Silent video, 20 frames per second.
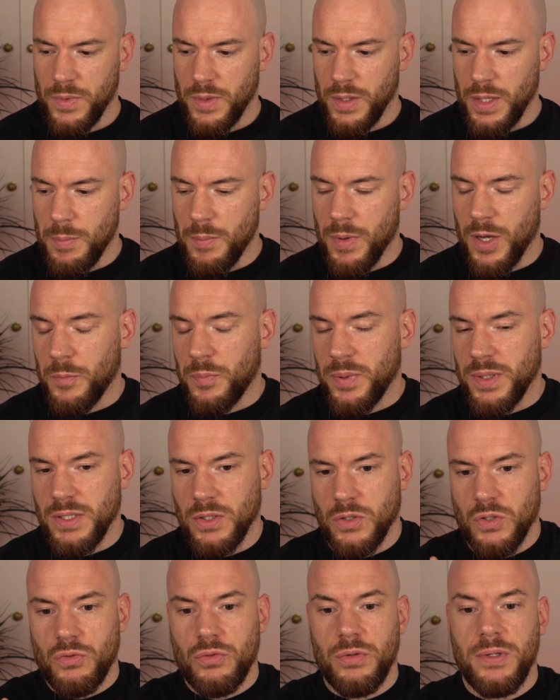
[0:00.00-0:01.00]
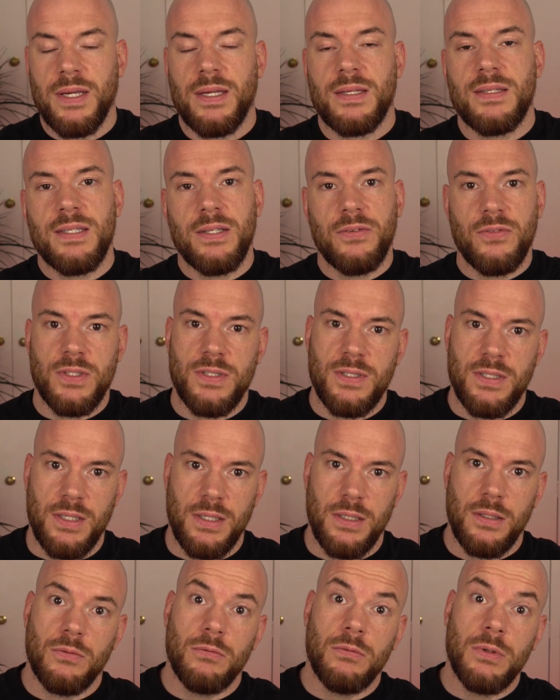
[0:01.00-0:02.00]
in my opinion,
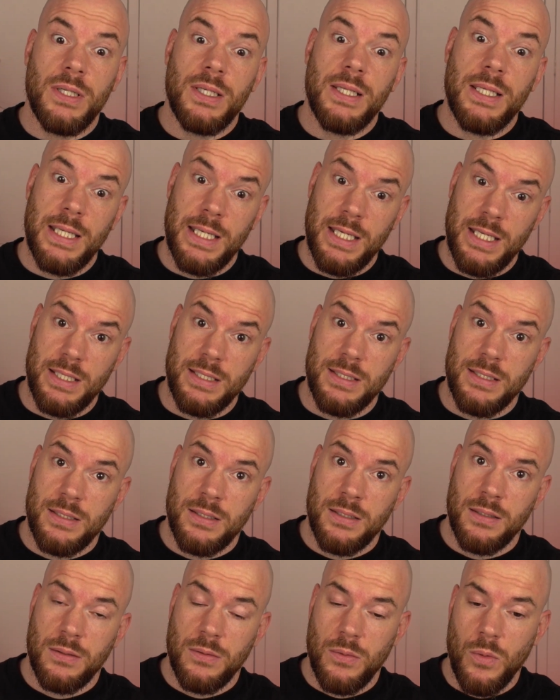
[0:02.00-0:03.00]
creativity really is